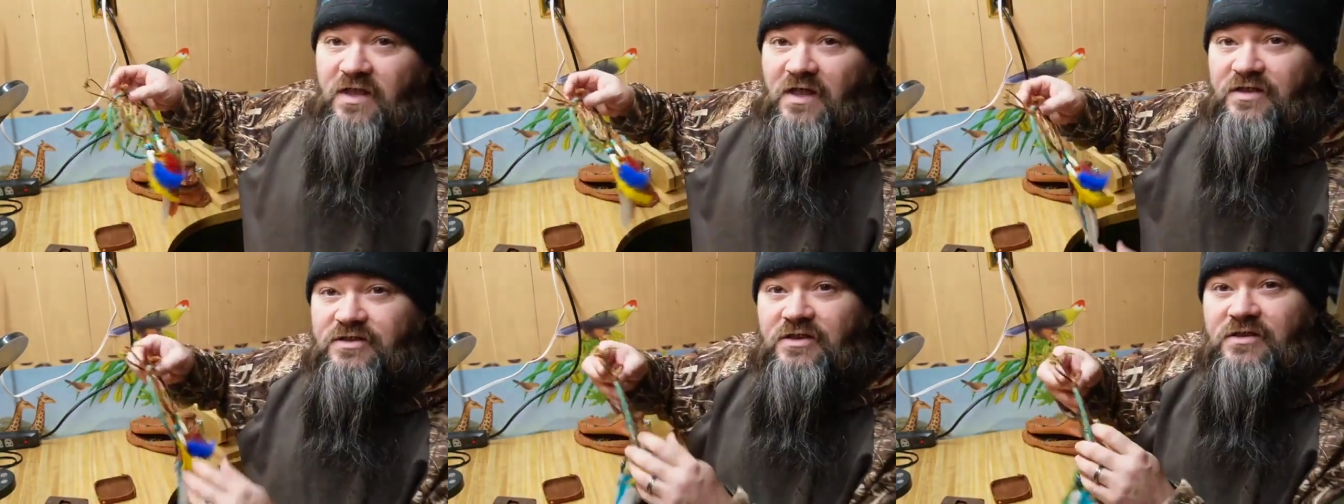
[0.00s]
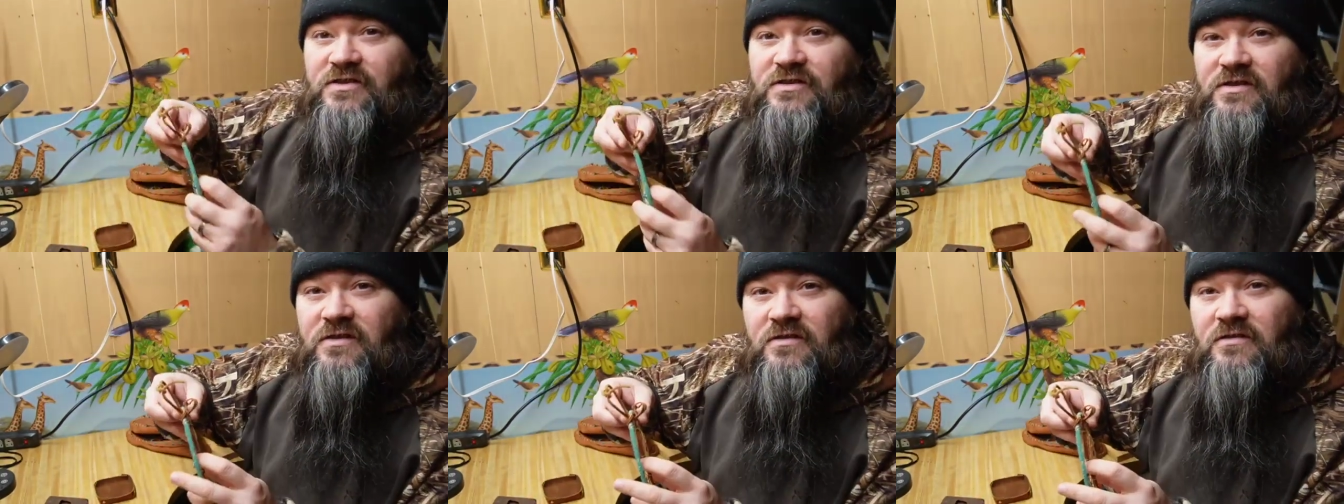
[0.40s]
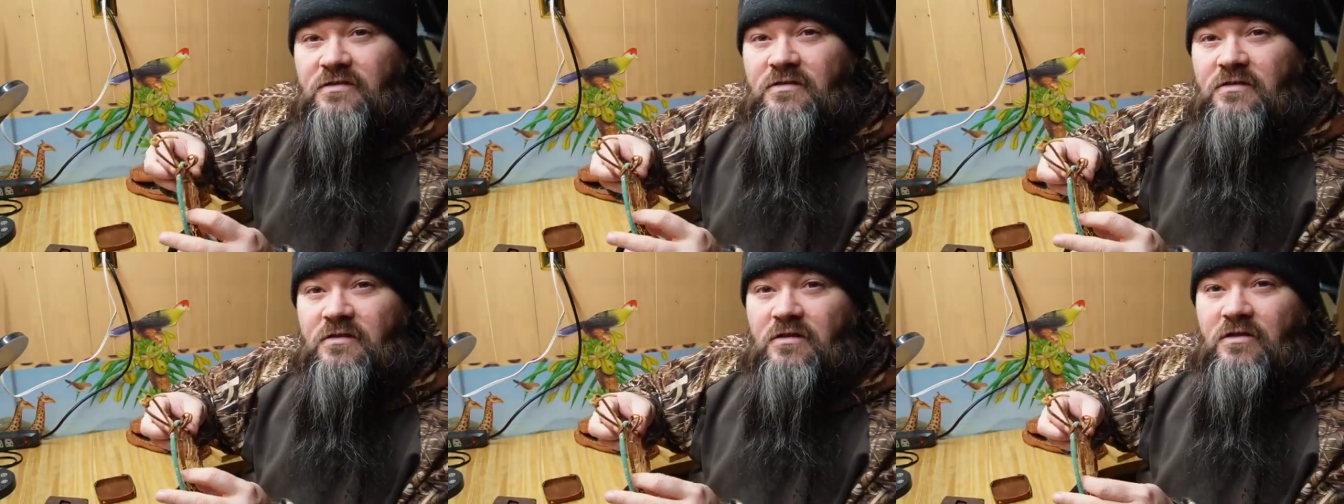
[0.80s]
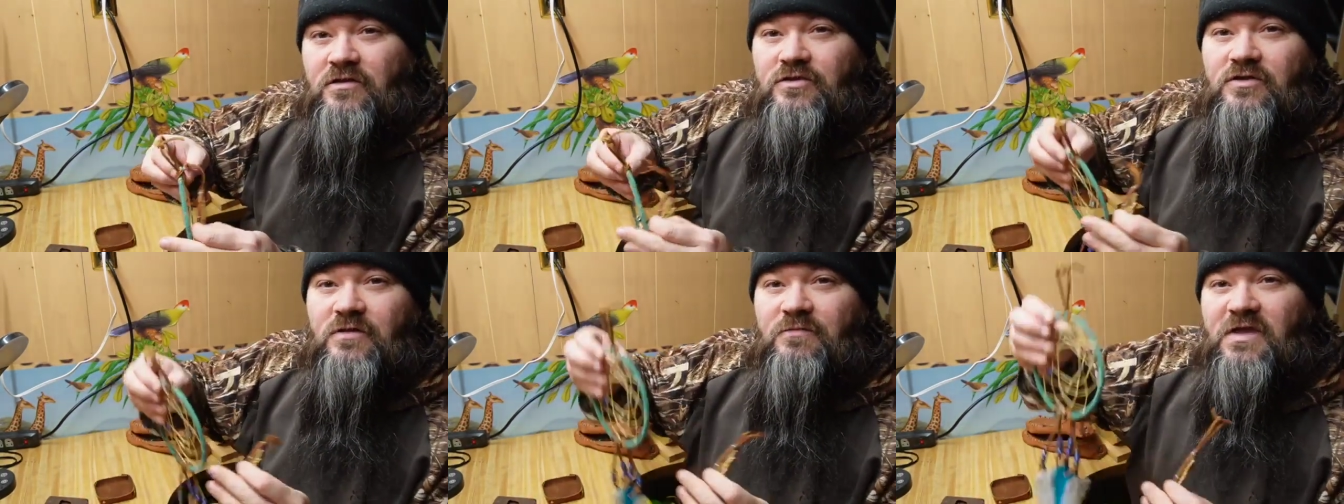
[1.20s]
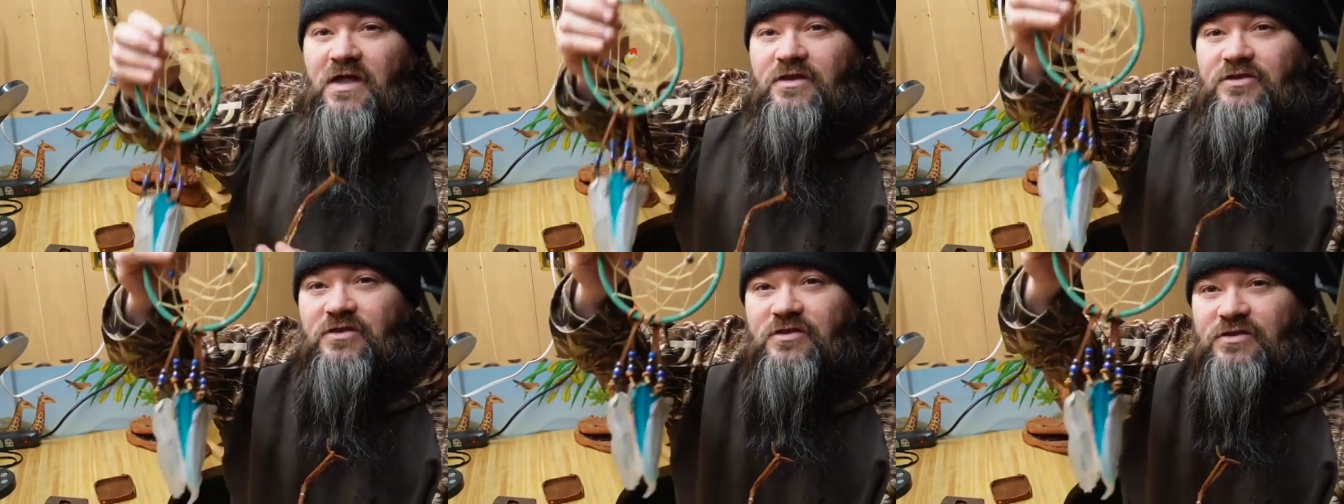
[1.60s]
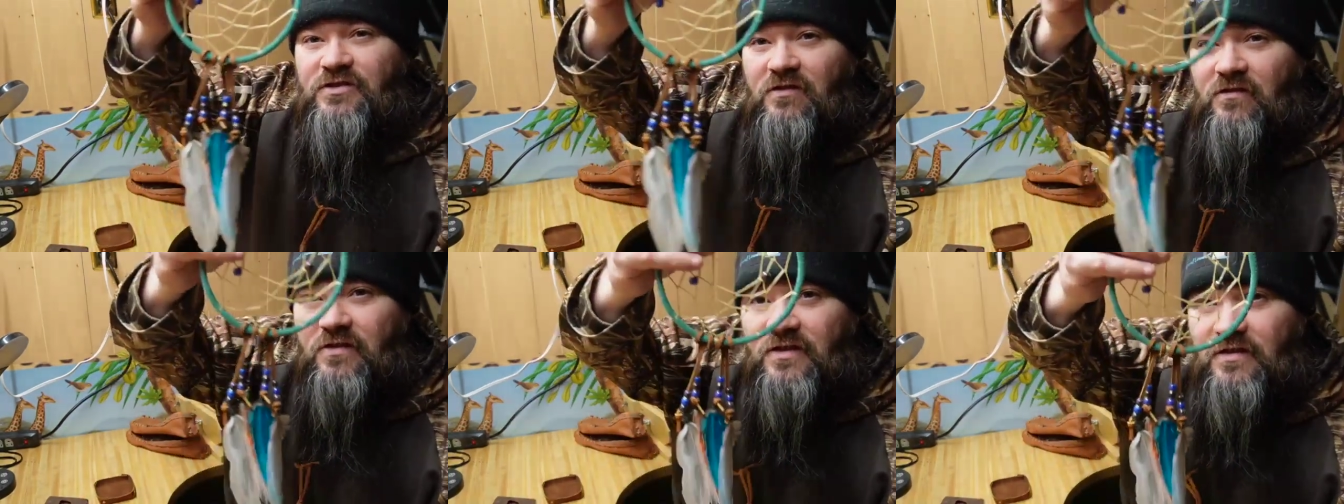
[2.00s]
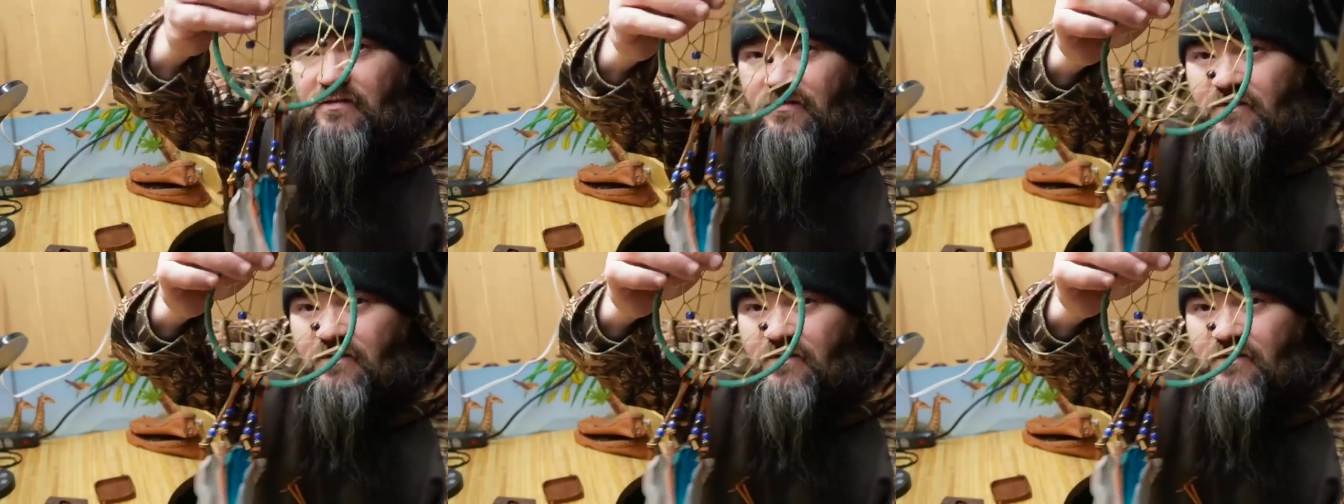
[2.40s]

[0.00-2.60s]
catchers or dream catchers, sorry.